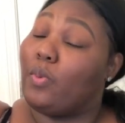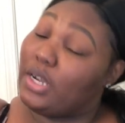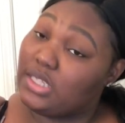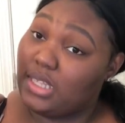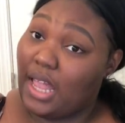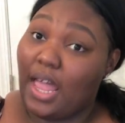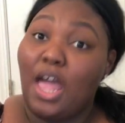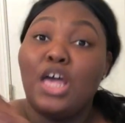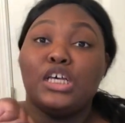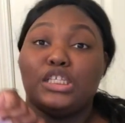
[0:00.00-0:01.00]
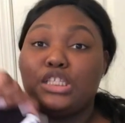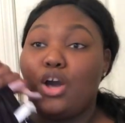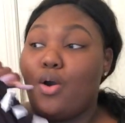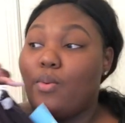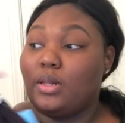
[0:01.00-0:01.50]
works or not.
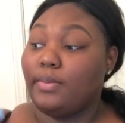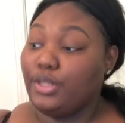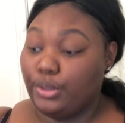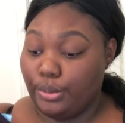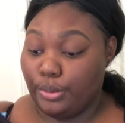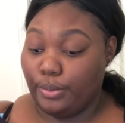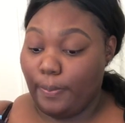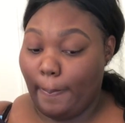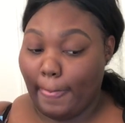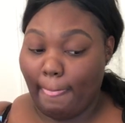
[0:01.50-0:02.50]
So what I'm gonna do,